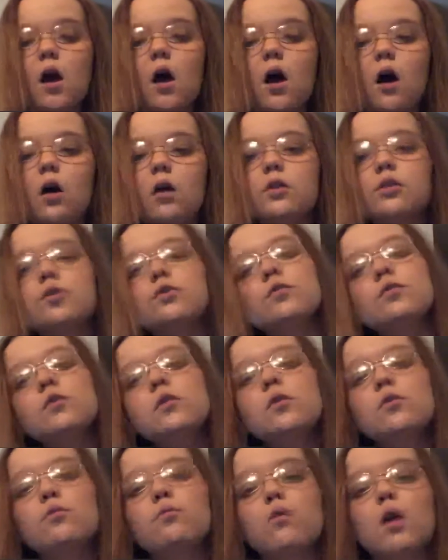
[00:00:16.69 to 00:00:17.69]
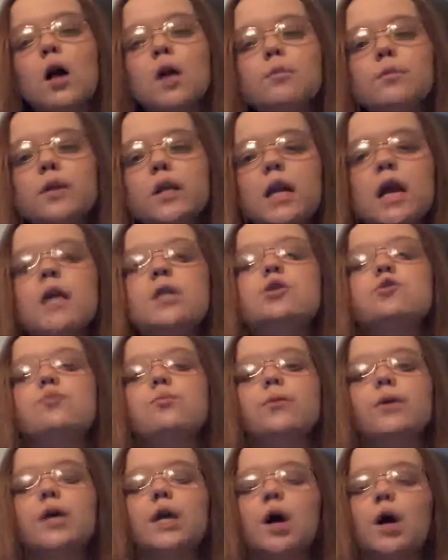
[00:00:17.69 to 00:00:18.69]
Alder, Rodman, and
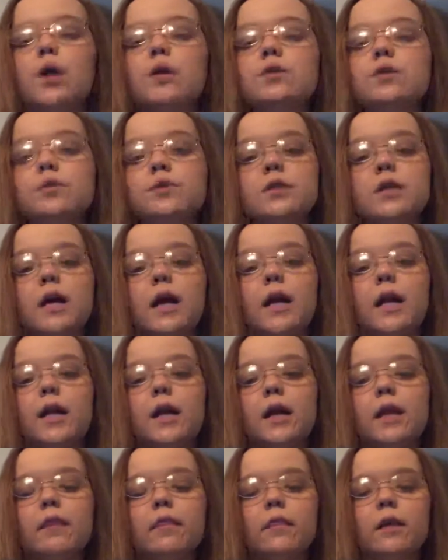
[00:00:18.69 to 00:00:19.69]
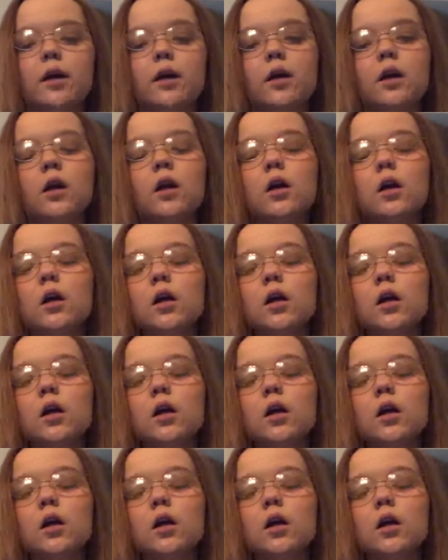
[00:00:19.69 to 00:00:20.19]
Dupree also said in their